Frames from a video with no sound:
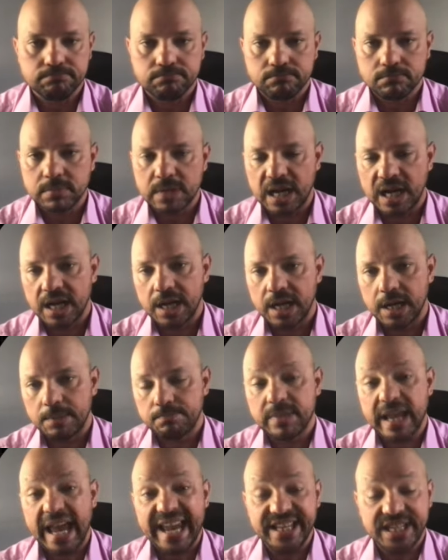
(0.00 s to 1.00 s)

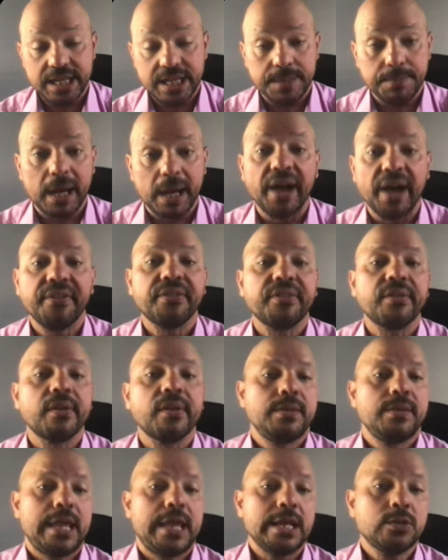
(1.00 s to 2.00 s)
18 months,
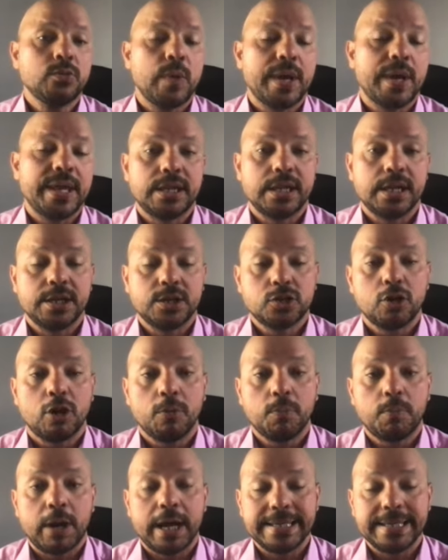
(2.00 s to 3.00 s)
that's when the stock
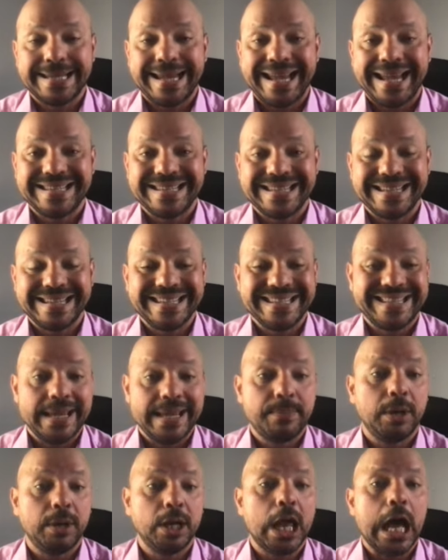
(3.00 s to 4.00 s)
price has
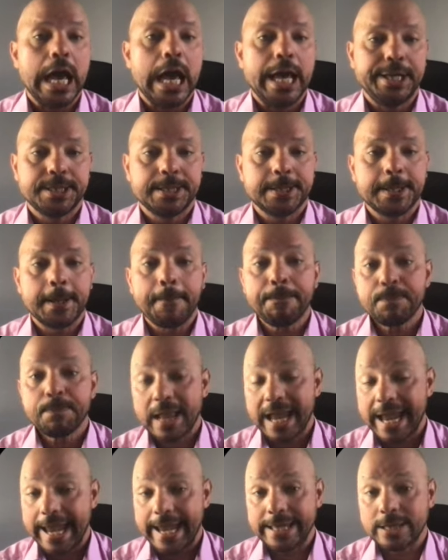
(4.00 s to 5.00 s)
stabilized.
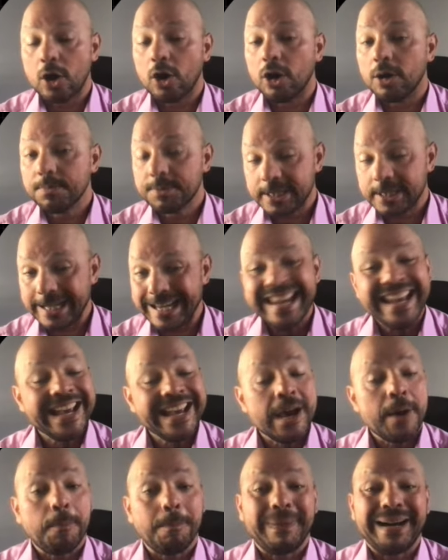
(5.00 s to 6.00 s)
And obviously,
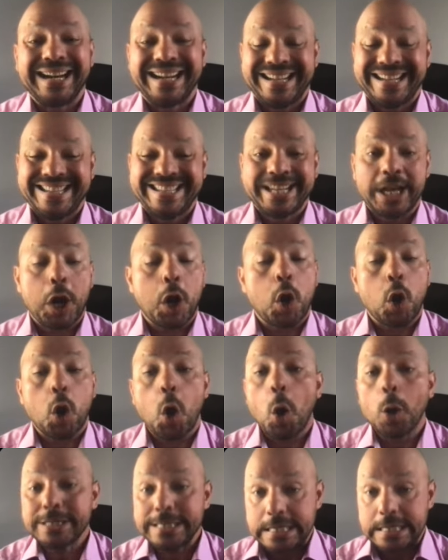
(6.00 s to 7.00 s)
market
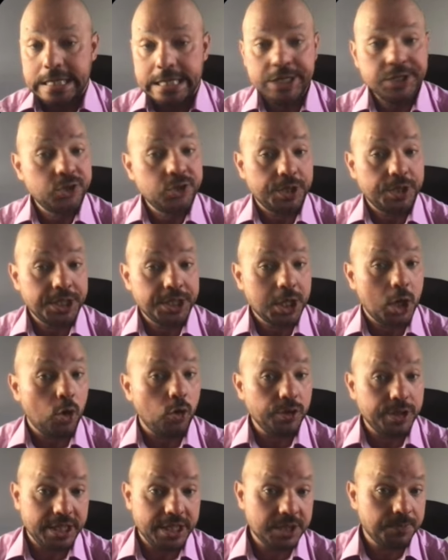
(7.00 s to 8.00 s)
lost interest
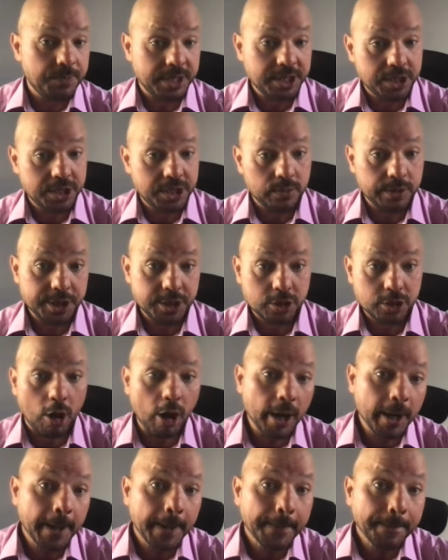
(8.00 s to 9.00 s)
on this particular
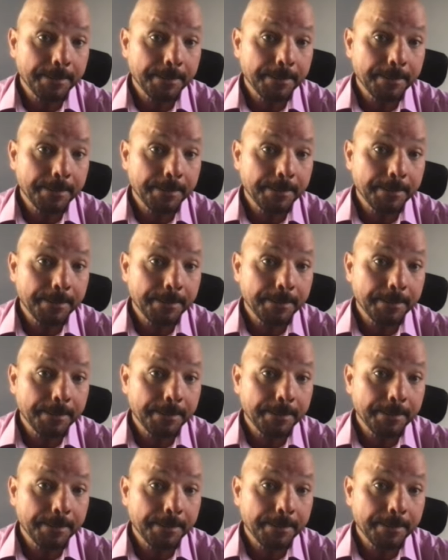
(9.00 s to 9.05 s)
stock.